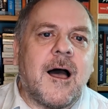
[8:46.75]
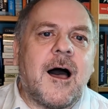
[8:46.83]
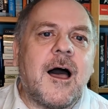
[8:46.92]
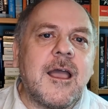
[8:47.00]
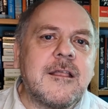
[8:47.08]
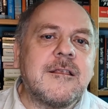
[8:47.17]

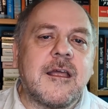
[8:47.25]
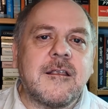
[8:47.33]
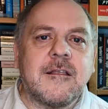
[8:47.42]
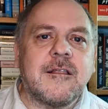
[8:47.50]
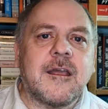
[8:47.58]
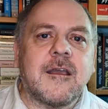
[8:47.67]
I tend
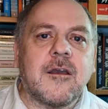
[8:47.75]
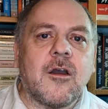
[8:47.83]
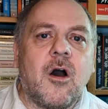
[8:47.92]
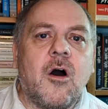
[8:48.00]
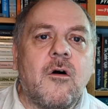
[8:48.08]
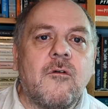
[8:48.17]
to
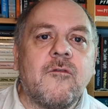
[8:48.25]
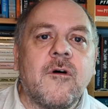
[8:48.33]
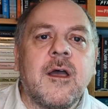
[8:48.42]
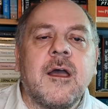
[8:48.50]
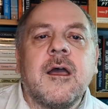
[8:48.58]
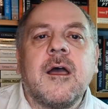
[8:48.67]
think of
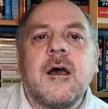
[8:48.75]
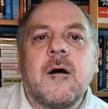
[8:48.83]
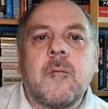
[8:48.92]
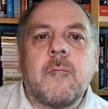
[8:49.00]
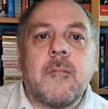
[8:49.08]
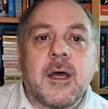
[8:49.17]

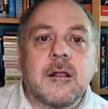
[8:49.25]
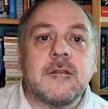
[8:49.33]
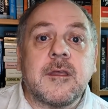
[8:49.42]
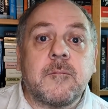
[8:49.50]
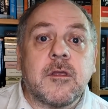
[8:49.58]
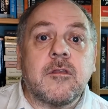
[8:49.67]
um, Michael
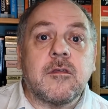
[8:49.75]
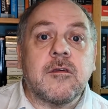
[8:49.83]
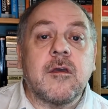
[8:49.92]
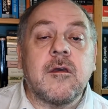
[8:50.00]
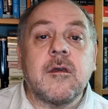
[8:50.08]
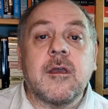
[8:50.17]
Dibdin's
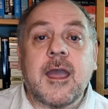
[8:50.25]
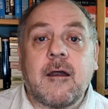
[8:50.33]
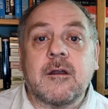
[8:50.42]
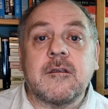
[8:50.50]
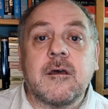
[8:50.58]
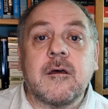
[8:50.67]

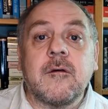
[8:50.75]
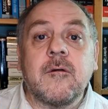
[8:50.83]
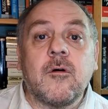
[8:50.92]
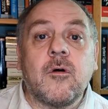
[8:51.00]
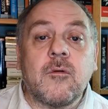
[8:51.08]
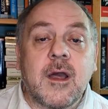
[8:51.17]
character
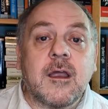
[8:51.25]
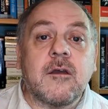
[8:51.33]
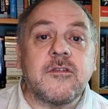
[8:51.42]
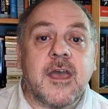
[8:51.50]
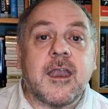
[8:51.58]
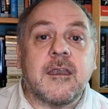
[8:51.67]
Aurelio
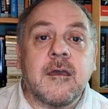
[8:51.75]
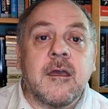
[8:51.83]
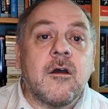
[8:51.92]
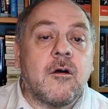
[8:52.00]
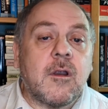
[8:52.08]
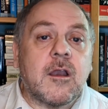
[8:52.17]
Zen.
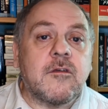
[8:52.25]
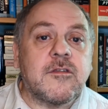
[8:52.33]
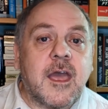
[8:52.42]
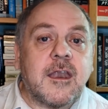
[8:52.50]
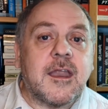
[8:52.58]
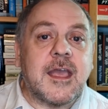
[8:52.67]
Aurelio
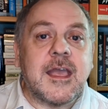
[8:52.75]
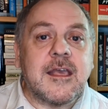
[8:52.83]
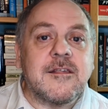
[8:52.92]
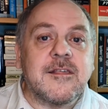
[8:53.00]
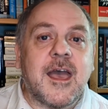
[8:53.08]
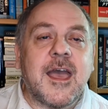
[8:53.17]
Zen
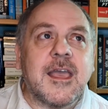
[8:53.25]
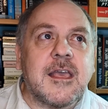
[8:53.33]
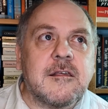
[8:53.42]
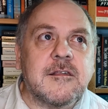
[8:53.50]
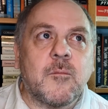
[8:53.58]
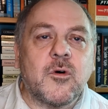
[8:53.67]
is
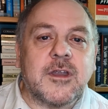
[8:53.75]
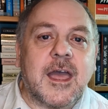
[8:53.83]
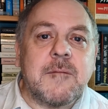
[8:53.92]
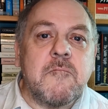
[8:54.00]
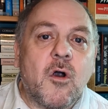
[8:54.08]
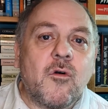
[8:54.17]
a somewhat
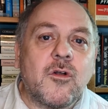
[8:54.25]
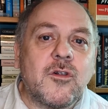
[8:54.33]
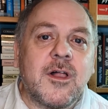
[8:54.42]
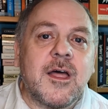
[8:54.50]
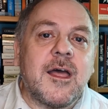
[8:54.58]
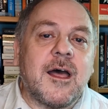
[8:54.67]

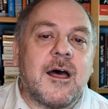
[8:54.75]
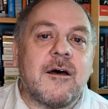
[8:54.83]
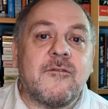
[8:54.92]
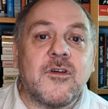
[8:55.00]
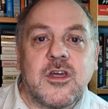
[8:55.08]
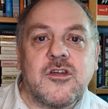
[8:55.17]
amoral uh,
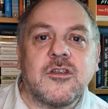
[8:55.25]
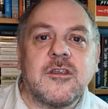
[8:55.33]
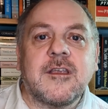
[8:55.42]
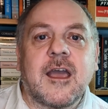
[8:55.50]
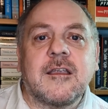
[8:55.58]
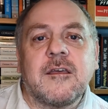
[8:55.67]
Venetian
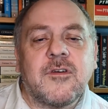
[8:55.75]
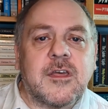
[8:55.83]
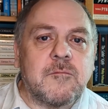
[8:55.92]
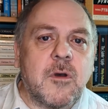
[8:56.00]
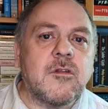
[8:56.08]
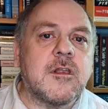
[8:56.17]
detective.
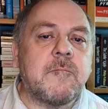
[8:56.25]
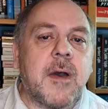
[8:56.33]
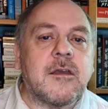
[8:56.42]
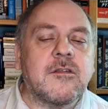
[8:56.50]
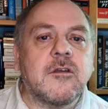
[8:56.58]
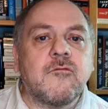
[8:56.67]
He's mostly
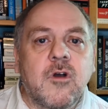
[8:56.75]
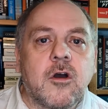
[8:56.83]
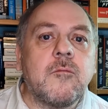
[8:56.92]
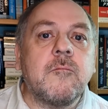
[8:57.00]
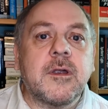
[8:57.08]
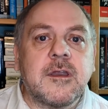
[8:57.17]
based in
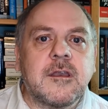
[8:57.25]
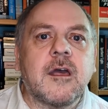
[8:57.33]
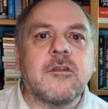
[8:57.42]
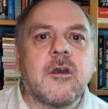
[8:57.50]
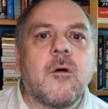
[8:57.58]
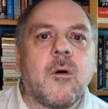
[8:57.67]
Rome, but he
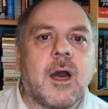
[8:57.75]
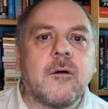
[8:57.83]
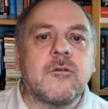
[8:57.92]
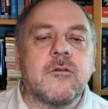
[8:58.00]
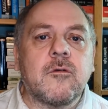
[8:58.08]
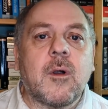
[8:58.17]
does go
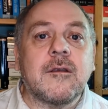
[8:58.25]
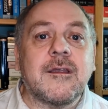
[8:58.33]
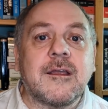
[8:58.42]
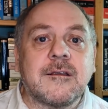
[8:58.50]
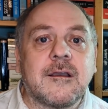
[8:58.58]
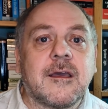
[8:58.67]
out throughout
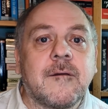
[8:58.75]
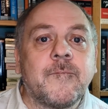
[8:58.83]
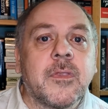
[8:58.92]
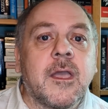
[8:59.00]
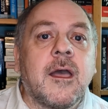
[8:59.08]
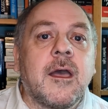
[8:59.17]
Italy.
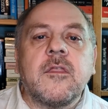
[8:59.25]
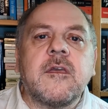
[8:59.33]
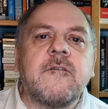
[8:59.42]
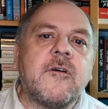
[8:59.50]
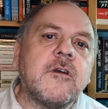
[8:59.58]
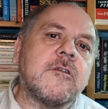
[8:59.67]

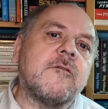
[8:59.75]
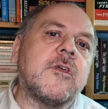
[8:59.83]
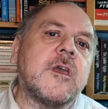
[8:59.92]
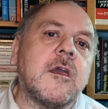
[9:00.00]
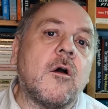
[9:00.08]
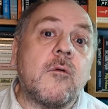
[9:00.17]
The first of
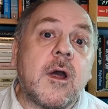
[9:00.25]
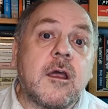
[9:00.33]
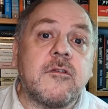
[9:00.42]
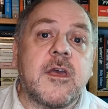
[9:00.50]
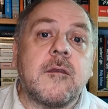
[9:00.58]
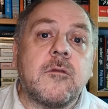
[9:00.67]
the
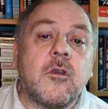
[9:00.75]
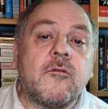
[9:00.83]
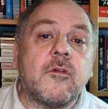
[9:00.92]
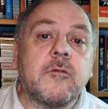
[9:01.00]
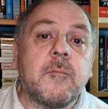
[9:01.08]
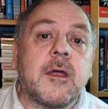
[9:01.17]
Aurelio Zen
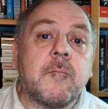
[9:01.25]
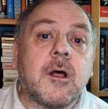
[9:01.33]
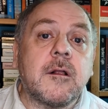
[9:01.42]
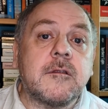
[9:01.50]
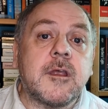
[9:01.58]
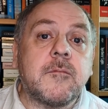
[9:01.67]
novels by
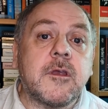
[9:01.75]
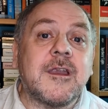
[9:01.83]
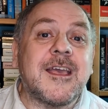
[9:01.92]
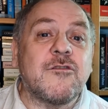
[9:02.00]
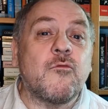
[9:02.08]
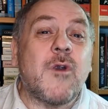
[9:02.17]
Michael Dibdin
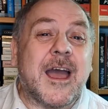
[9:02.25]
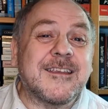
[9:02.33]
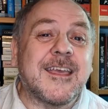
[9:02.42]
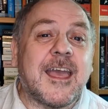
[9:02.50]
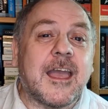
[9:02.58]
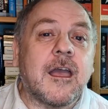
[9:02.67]
is
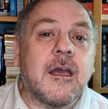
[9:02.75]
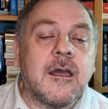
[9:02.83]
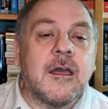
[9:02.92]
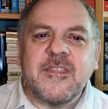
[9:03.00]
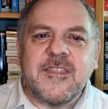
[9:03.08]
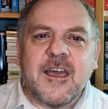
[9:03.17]
Rat King.
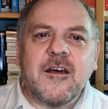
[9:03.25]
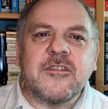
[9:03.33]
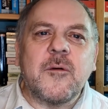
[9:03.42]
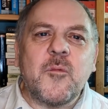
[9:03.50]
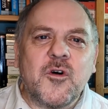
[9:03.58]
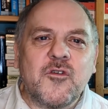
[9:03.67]
They are
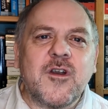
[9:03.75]
somewhat